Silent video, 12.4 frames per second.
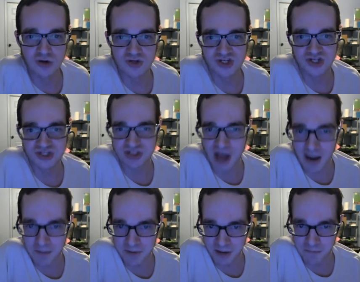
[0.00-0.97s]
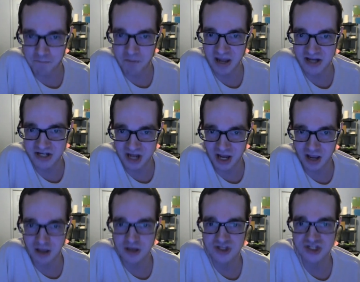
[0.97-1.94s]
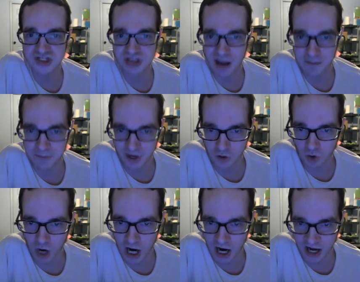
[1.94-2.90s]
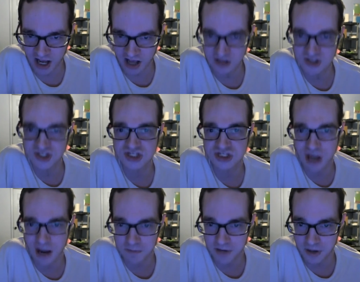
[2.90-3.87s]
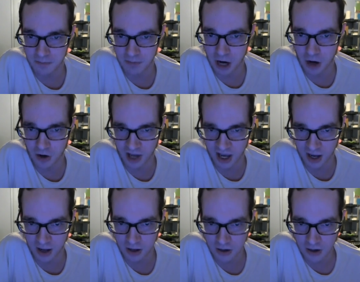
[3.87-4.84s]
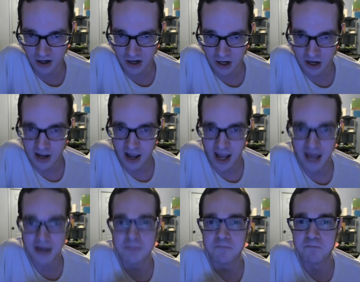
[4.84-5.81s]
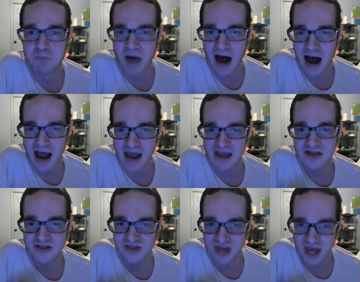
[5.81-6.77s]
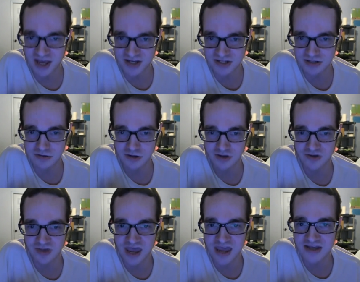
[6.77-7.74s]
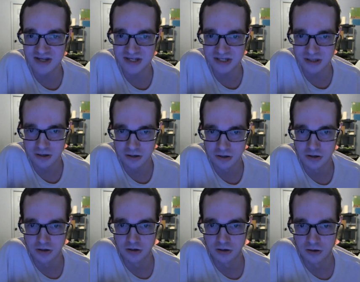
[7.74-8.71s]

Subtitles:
So stop your bitching, stop your whining, stop your moaning, and buy this release.